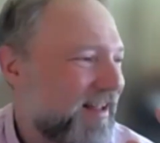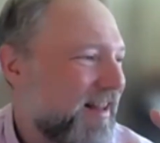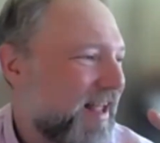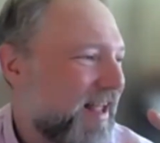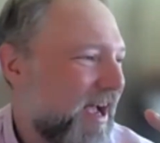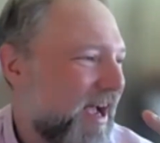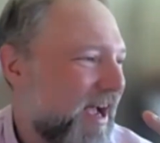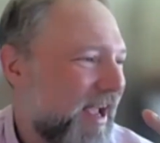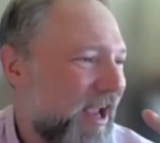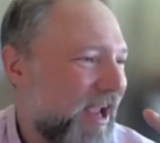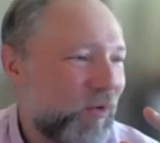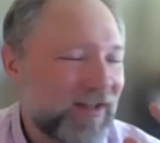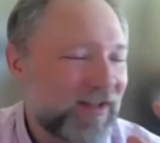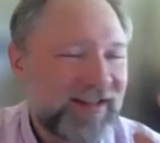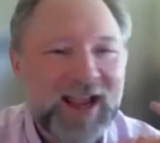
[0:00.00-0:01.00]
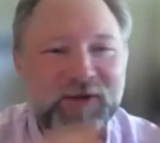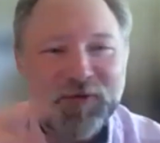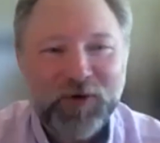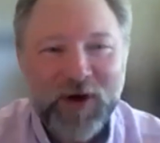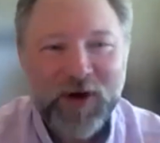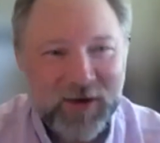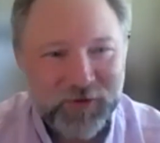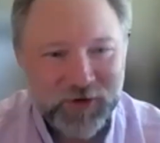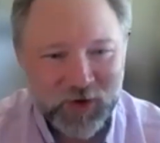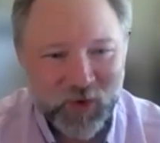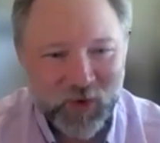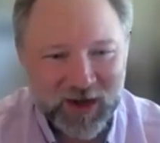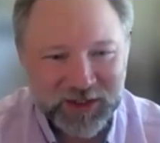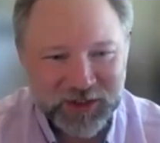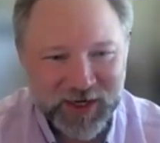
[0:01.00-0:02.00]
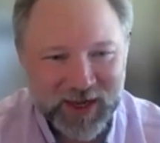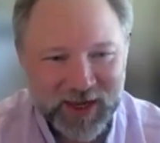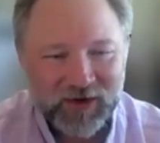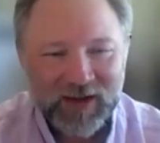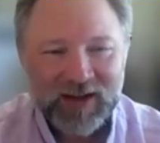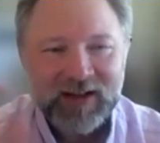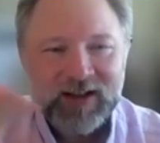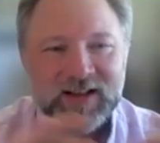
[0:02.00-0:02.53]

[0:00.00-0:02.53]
Uh, it would take forever to wash out.